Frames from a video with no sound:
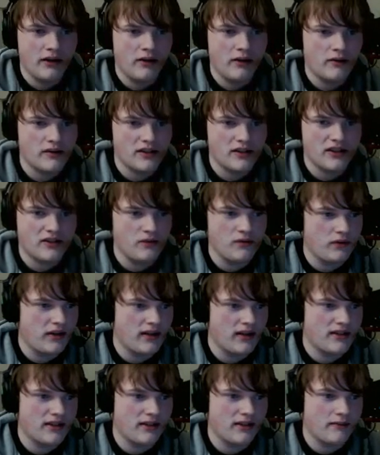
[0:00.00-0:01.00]
There was a
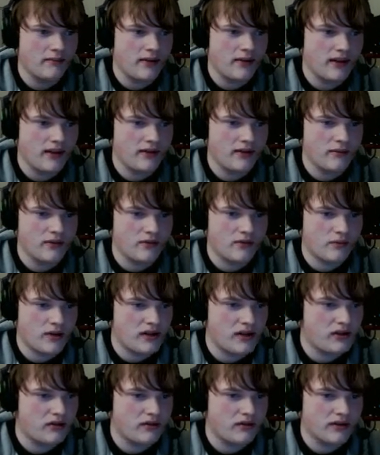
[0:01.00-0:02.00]
suitcase on the bed. It was
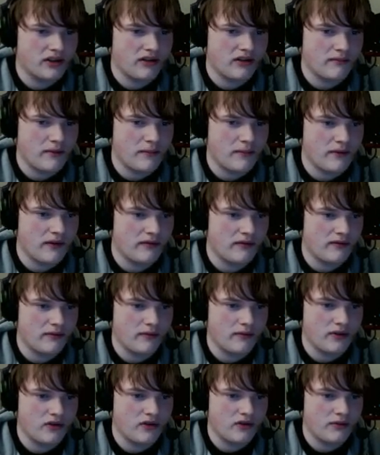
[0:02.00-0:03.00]
Rachel's. I remembered it
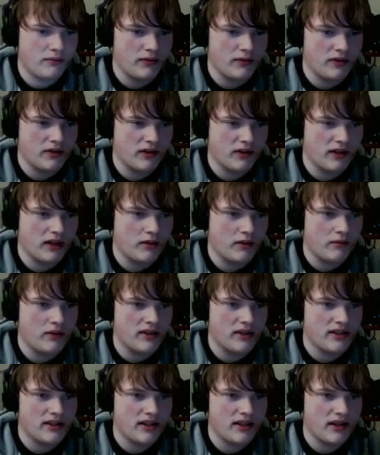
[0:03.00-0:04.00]
from the trip we took out
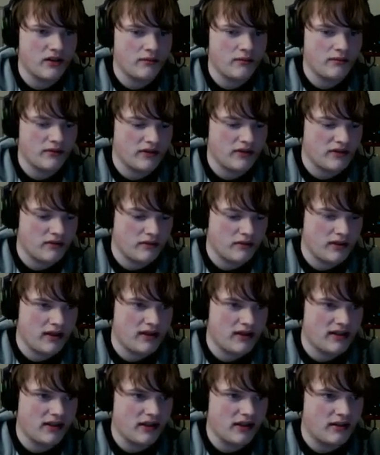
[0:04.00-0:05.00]
west. Did I open the
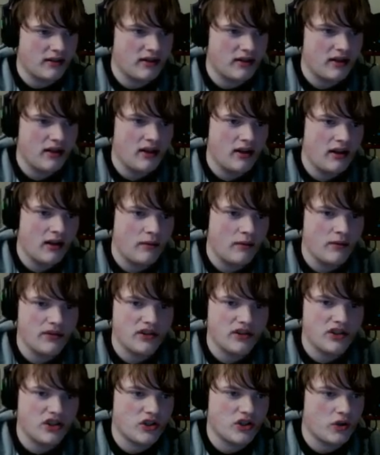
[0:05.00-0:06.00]
suitcase? Yes. I
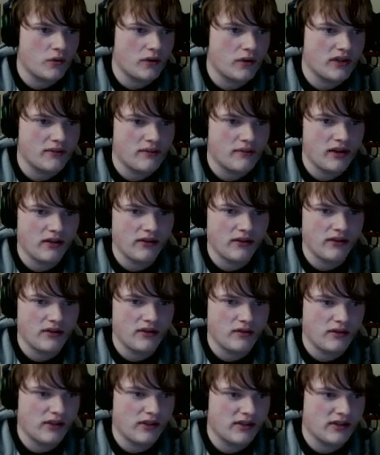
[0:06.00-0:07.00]
wasn't sure what to make of the
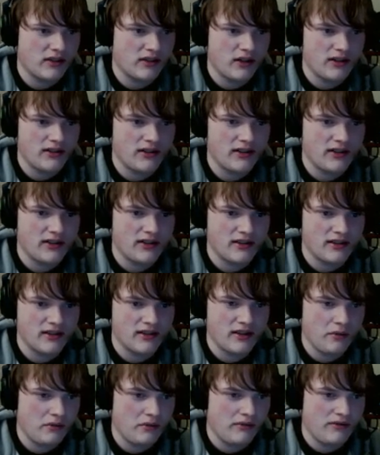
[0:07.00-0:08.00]
suitcase contents.
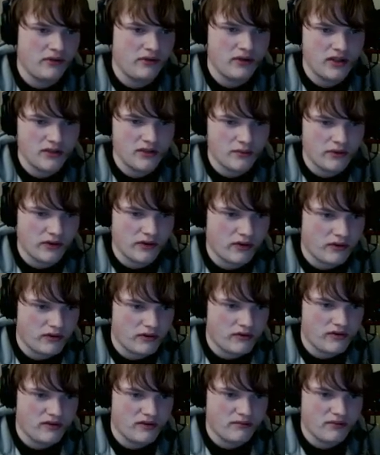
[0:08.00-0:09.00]
Inside were a few days' worth of
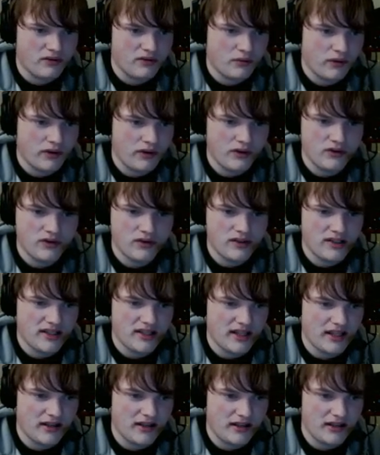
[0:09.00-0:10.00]
clothes, some toiletries,
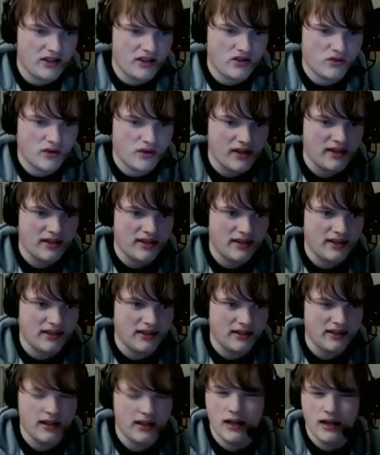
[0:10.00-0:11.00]
and a train
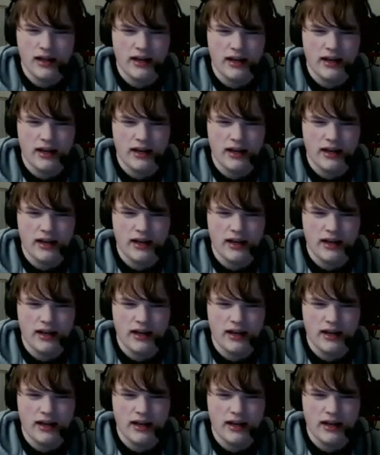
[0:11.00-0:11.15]
ticket.